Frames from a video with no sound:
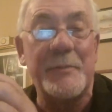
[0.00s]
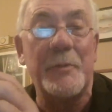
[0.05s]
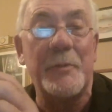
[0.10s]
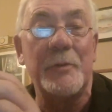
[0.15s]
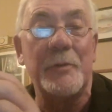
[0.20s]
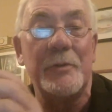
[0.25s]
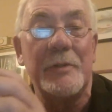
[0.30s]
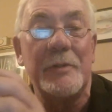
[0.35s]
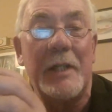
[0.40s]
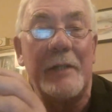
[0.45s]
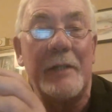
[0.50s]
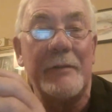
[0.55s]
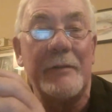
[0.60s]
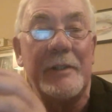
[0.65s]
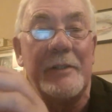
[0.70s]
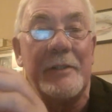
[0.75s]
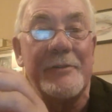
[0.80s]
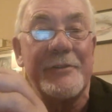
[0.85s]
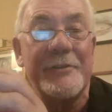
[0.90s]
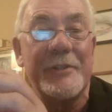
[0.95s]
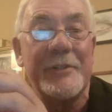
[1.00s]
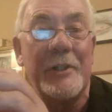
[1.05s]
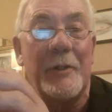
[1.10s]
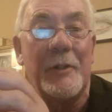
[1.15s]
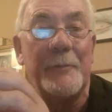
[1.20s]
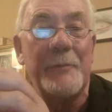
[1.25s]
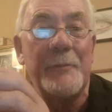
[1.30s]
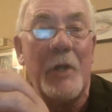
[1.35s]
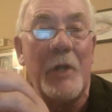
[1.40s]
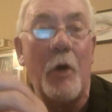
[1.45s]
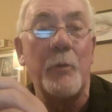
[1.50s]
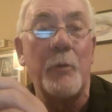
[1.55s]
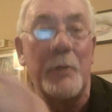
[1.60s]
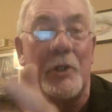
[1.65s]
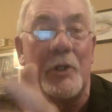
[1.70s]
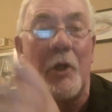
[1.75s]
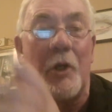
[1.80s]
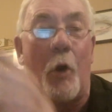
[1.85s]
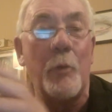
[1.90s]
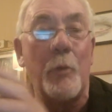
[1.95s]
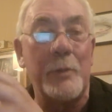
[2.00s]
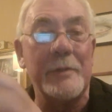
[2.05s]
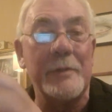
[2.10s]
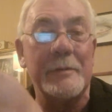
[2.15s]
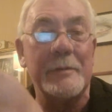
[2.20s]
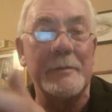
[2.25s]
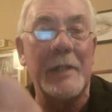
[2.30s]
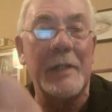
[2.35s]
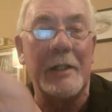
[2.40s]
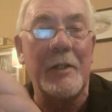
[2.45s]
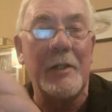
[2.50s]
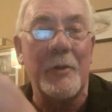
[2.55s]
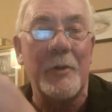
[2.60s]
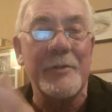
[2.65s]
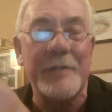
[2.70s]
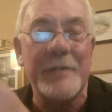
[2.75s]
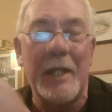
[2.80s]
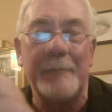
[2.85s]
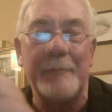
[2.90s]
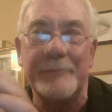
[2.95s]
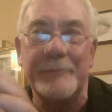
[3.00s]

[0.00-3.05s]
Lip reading: spool reels, open, close,